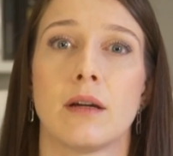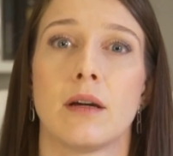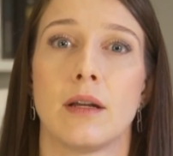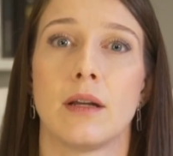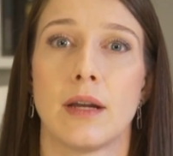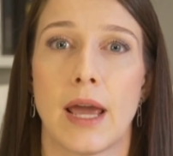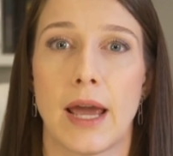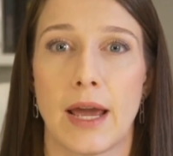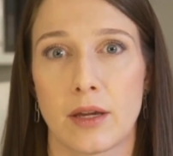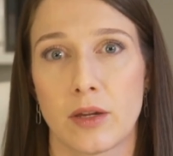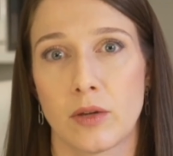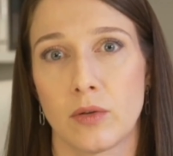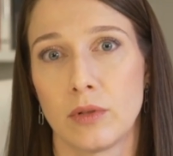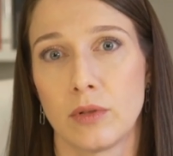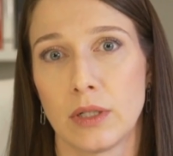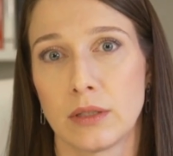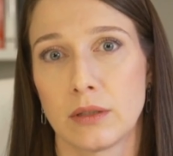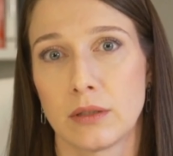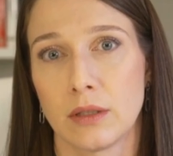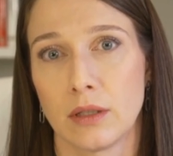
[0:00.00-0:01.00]
an
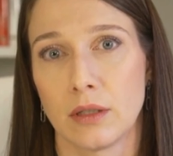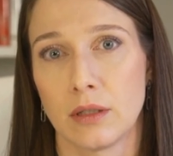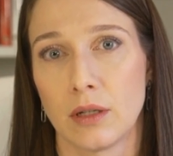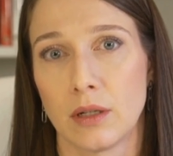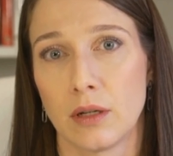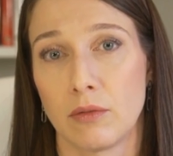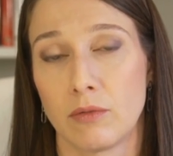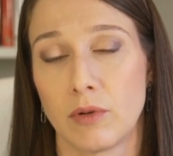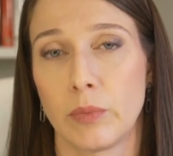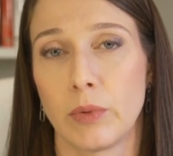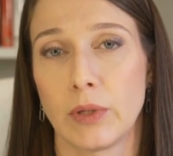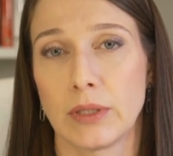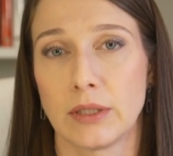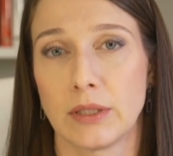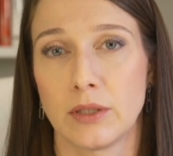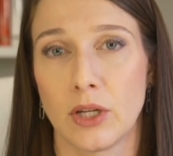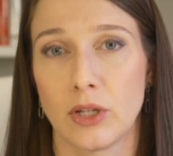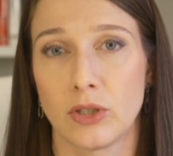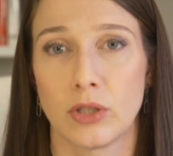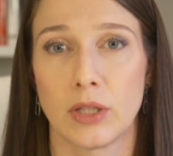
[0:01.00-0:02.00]
accurate
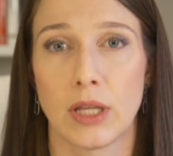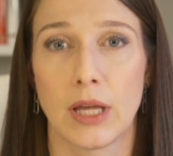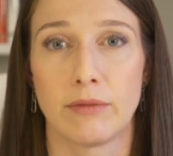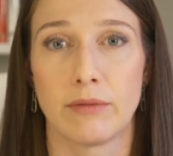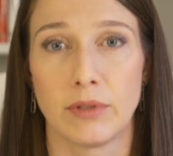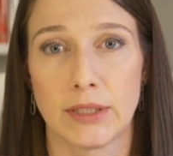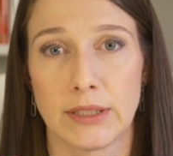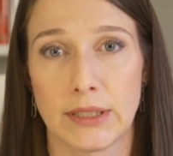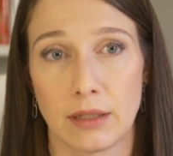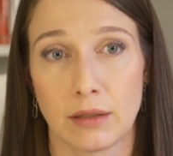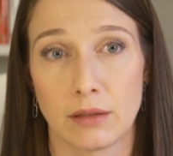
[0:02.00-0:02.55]
representation every single